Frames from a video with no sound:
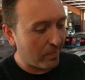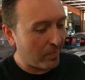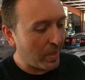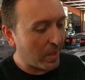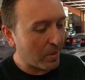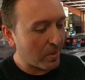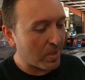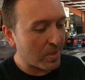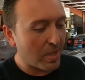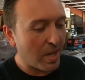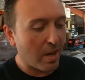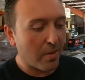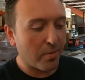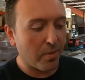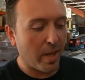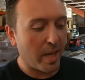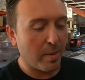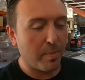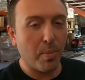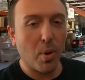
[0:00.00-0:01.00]
little stuff
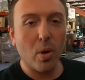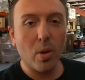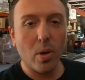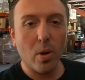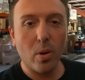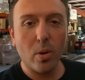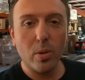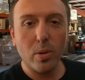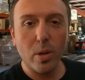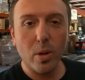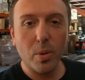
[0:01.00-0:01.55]
like bolt hole